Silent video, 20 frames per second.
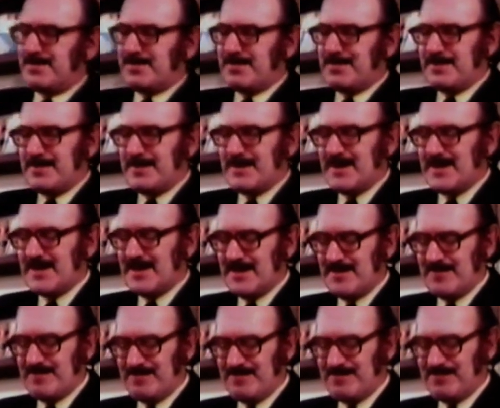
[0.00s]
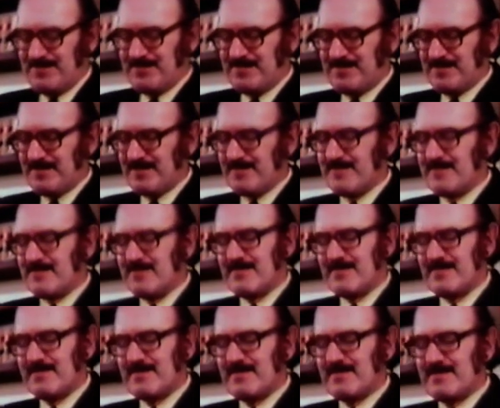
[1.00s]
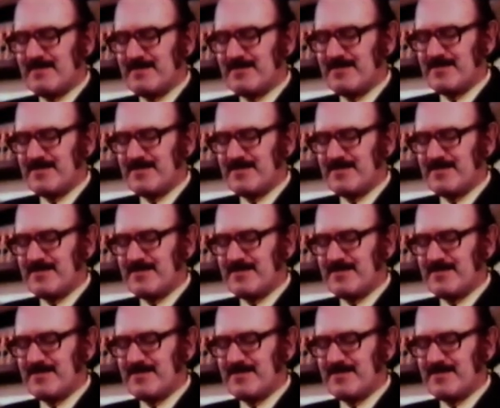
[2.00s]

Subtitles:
It asked that Bernard Mergler, a